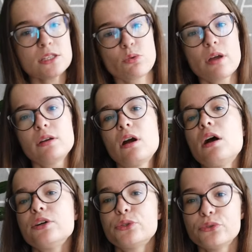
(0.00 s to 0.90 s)
is rather
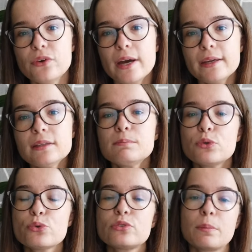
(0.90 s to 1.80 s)
hard to find.
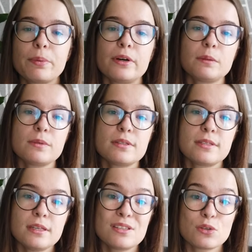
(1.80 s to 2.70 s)
Most
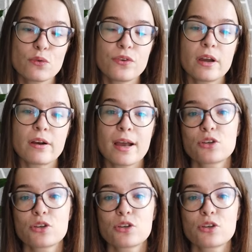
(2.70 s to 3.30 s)
apartments in Sofia are